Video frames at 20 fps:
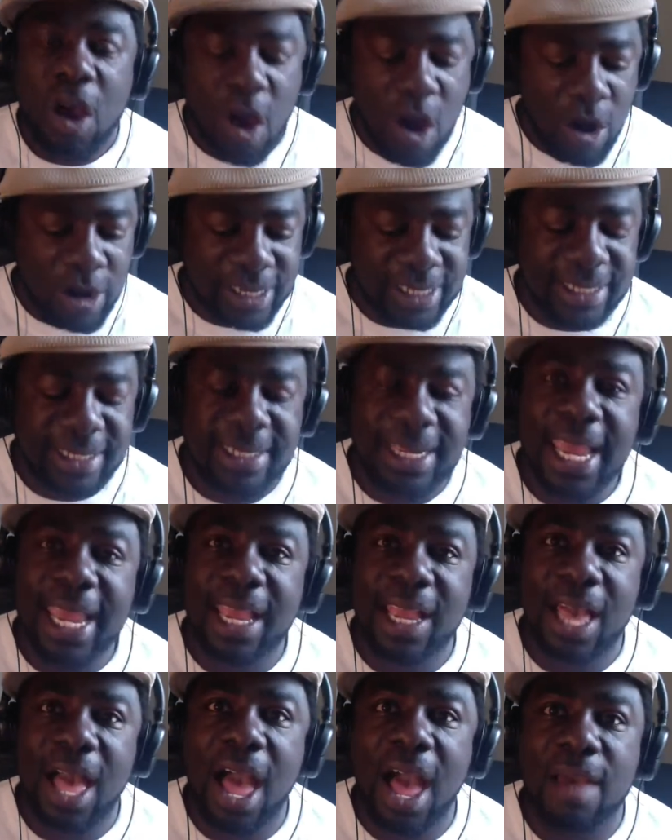are
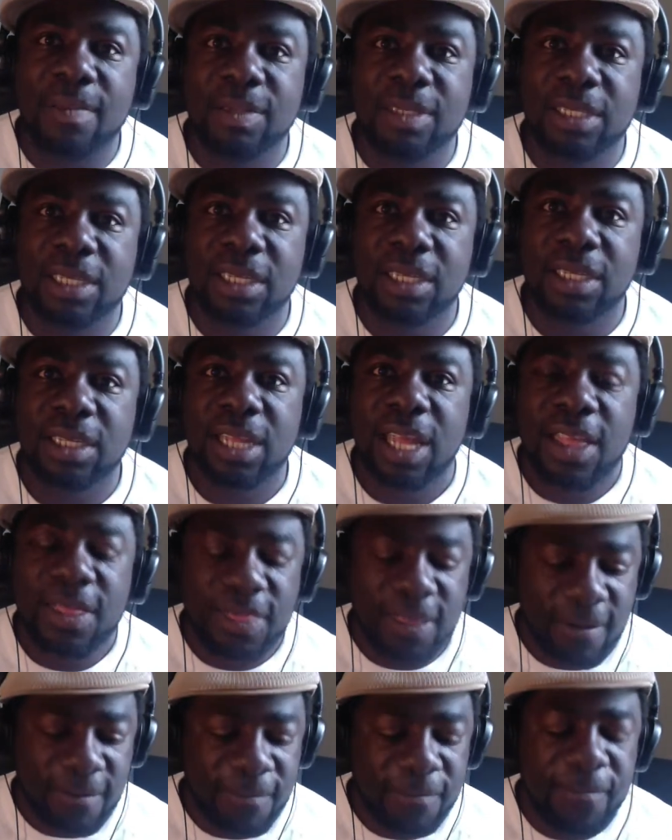state cops.
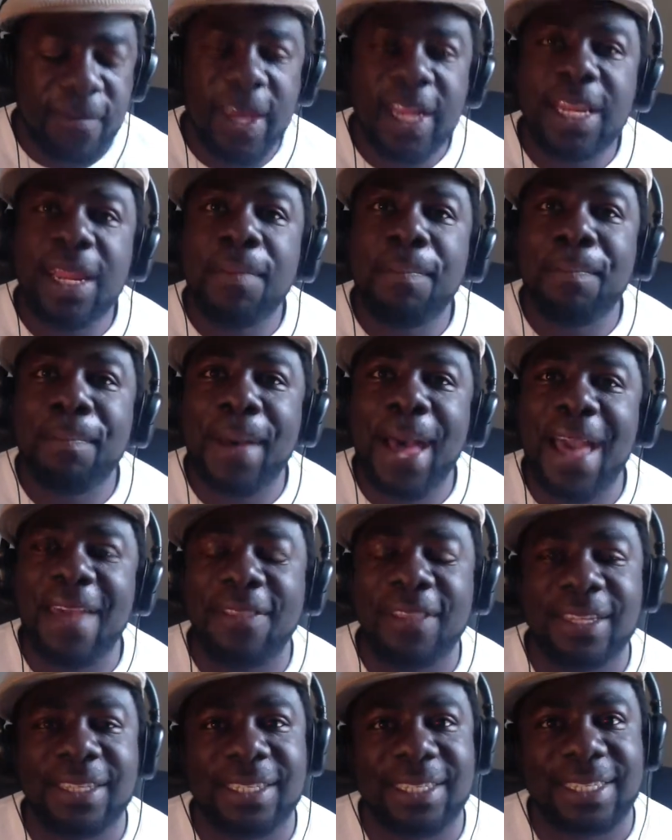They're funded by
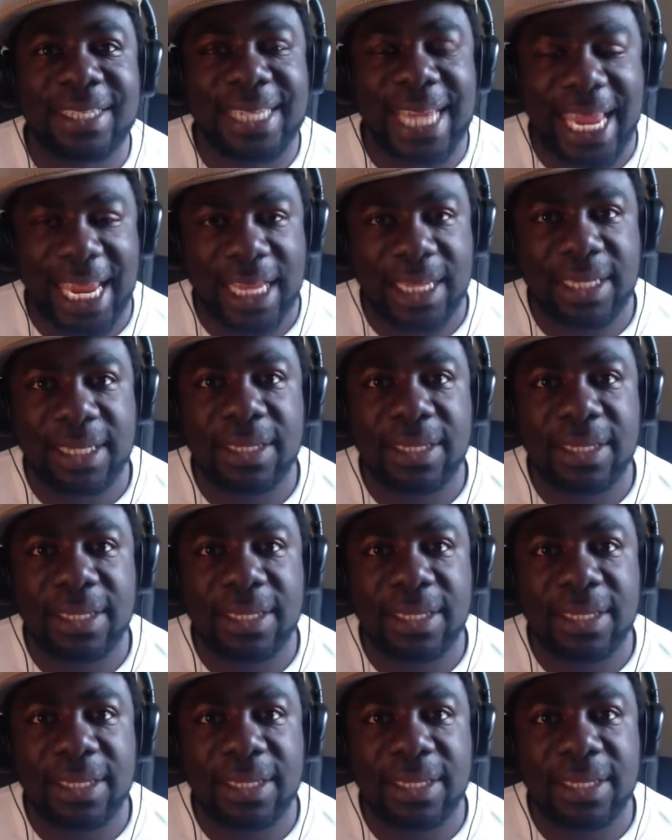the state.